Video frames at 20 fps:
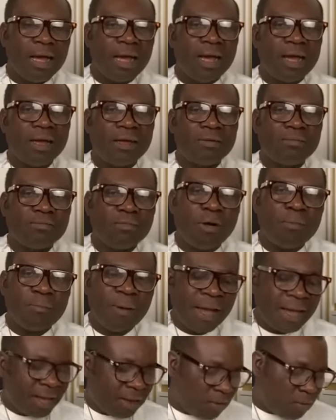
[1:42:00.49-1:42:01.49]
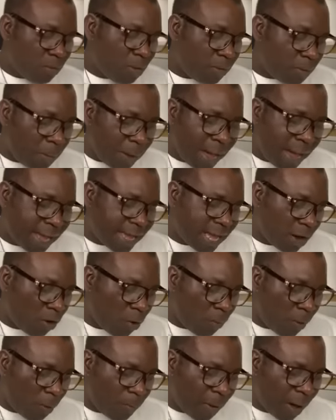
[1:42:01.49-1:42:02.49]
And Bombay, Bombay, I
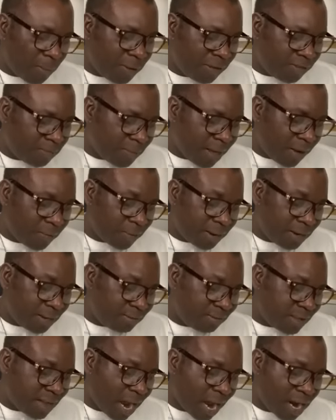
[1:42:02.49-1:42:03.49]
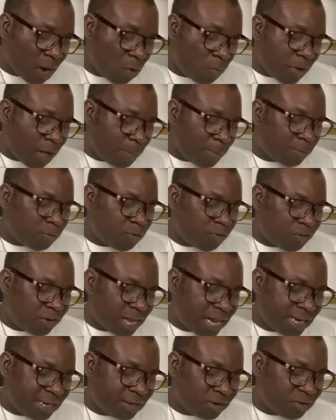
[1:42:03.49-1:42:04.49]
am going to beat me out. Is the guy now be able to
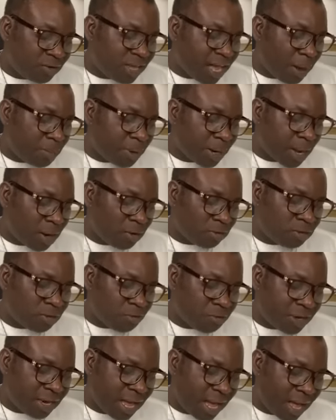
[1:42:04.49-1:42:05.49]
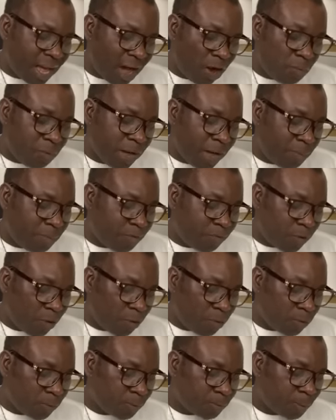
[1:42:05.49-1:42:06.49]
free and to know your American Lottery winner? I'll be happy
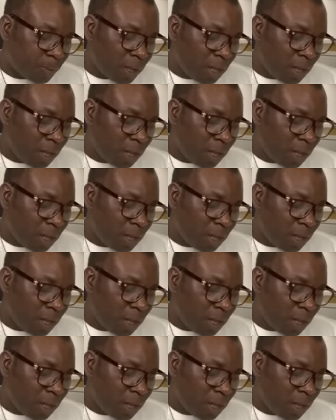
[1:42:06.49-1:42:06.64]
for you.